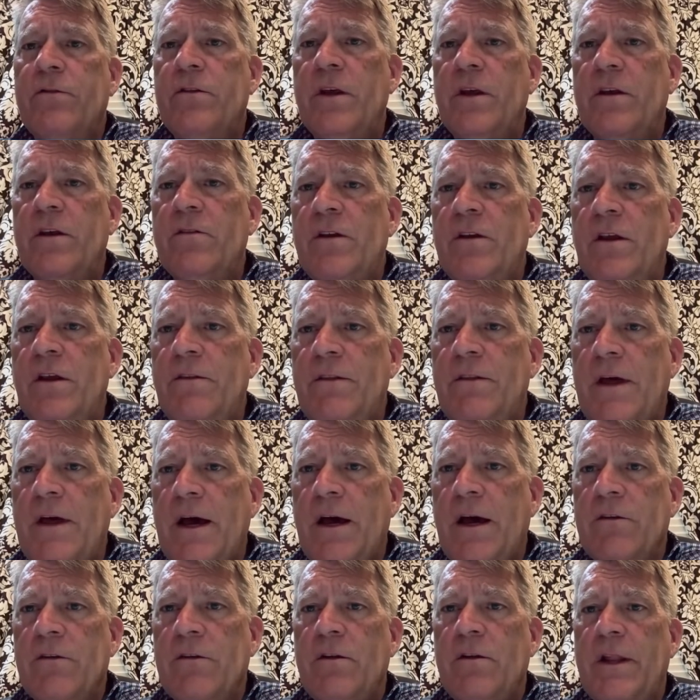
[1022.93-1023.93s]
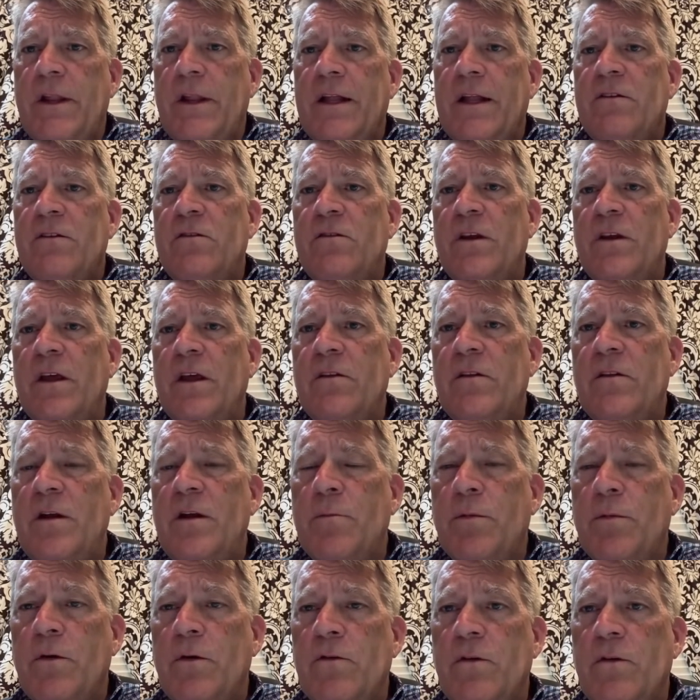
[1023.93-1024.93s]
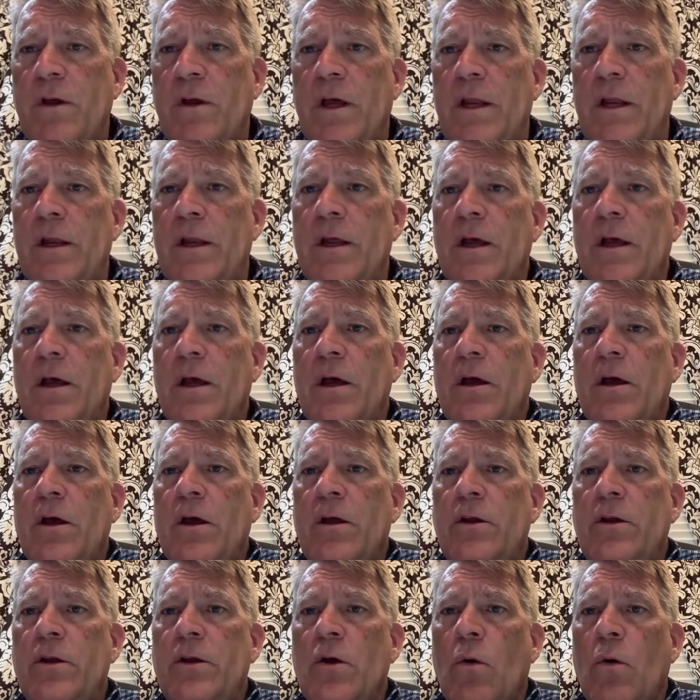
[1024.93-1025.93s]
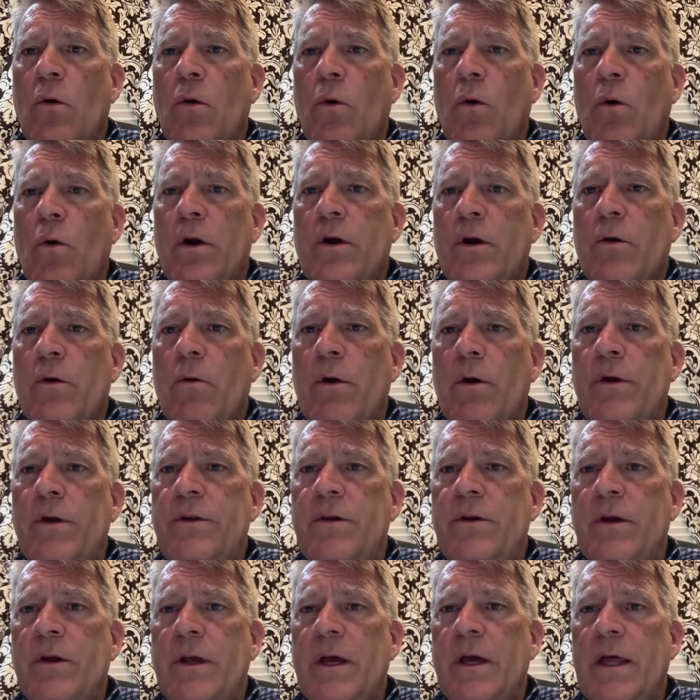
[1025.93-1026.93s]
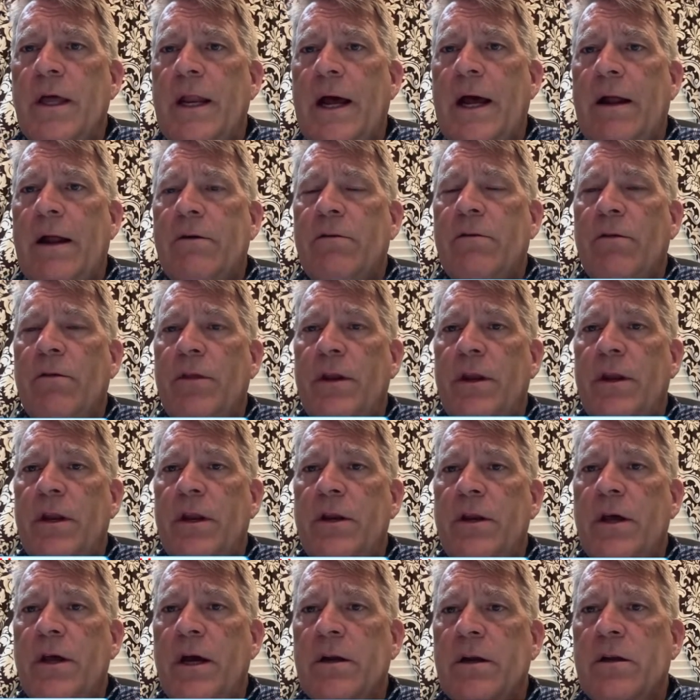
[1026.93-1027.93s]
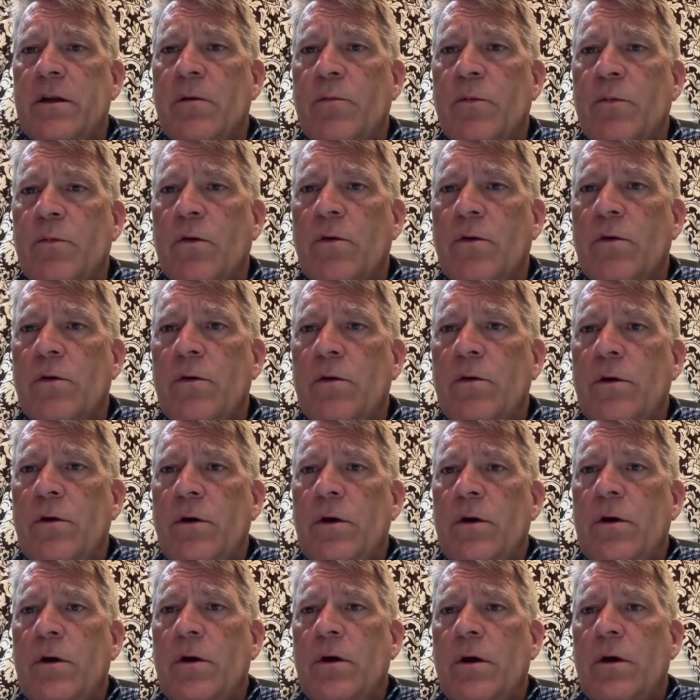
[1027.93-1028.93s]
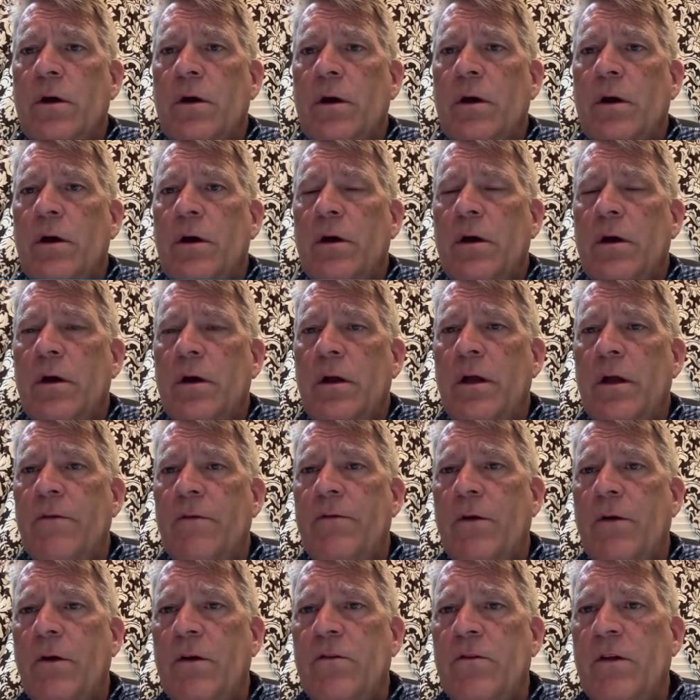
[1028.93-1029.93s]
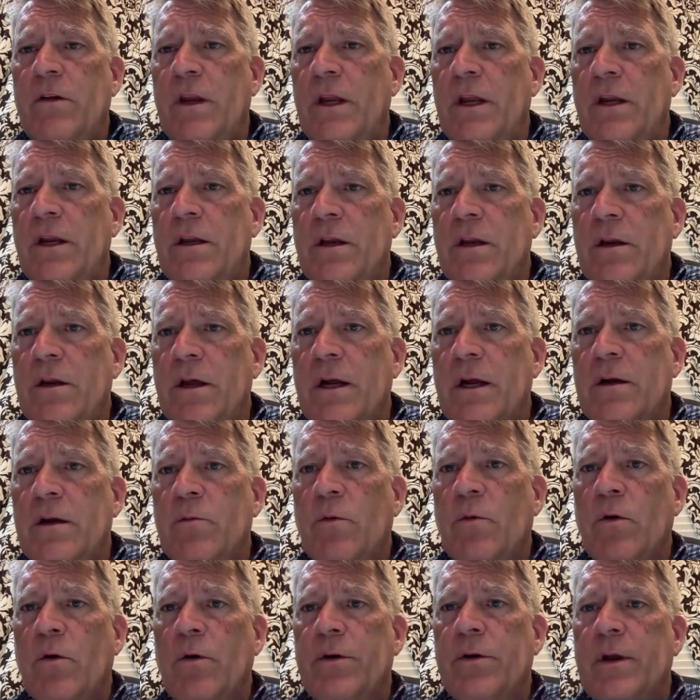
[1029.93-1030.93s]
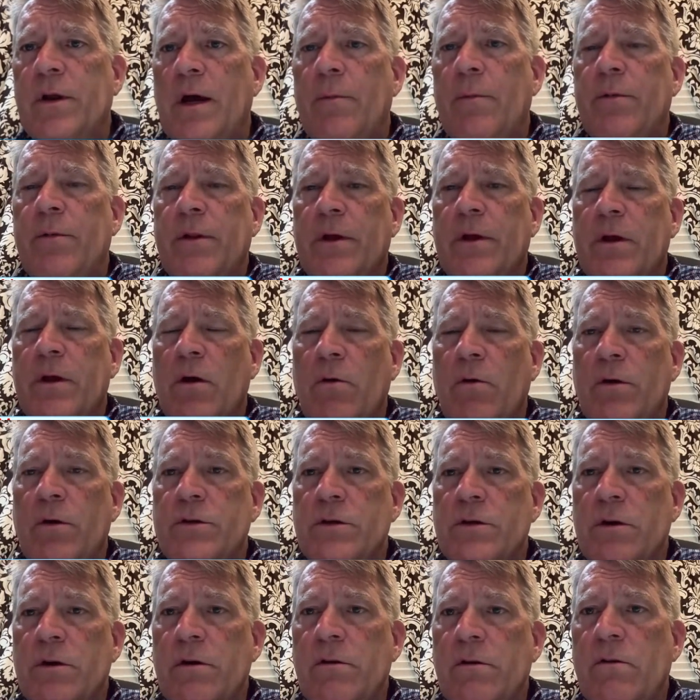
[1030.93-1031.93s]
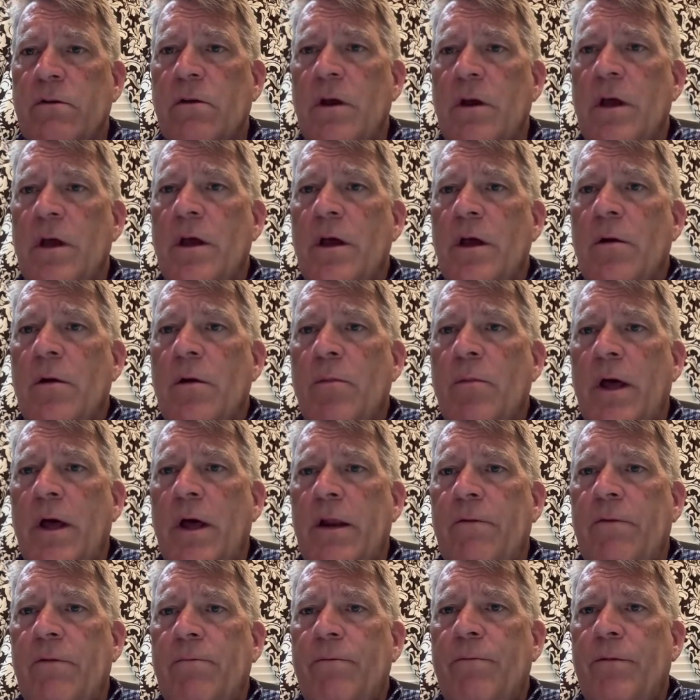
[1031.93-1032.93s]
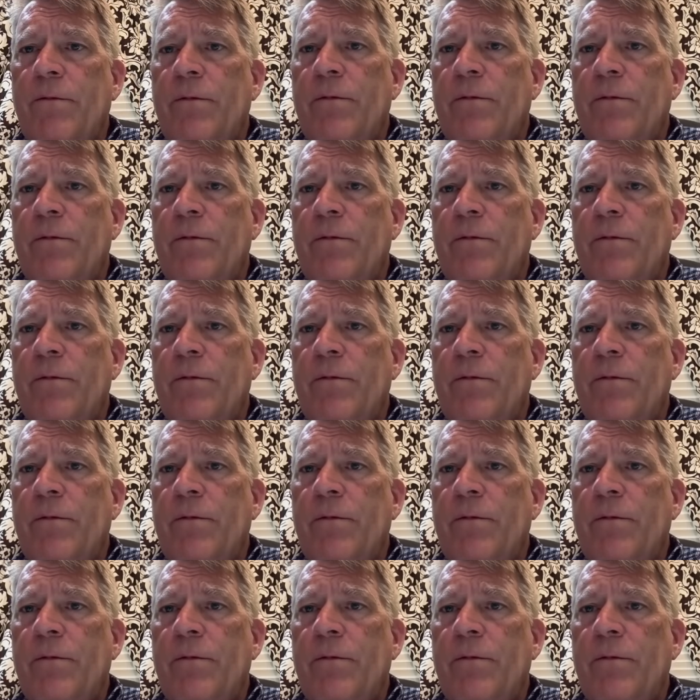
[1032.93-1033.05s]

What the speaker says: 60,000, that's 60%, you're going to get after the deductible, if there is any deductible on top of the coinsurance. But